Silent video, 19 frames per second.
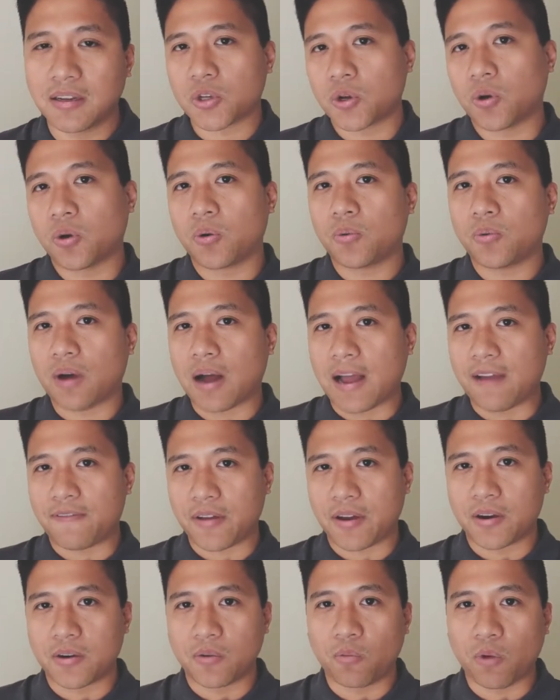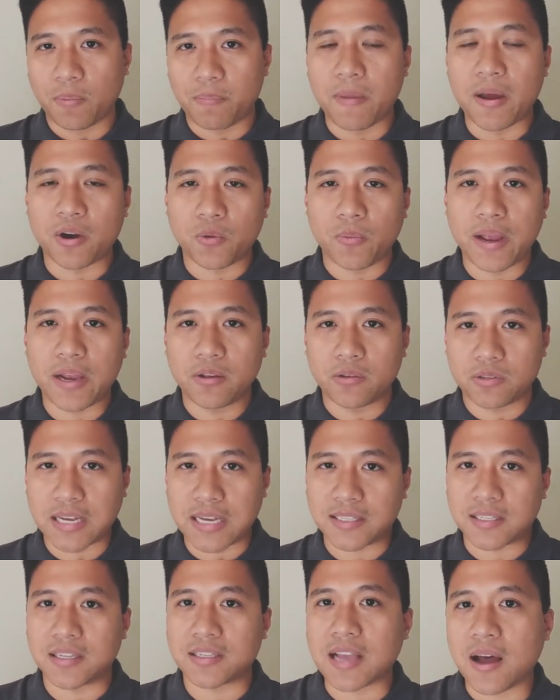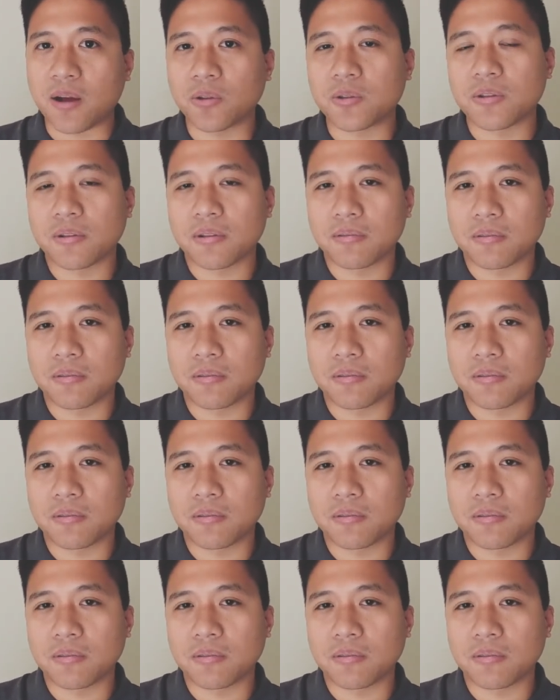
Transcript: So I figured what better way to test this out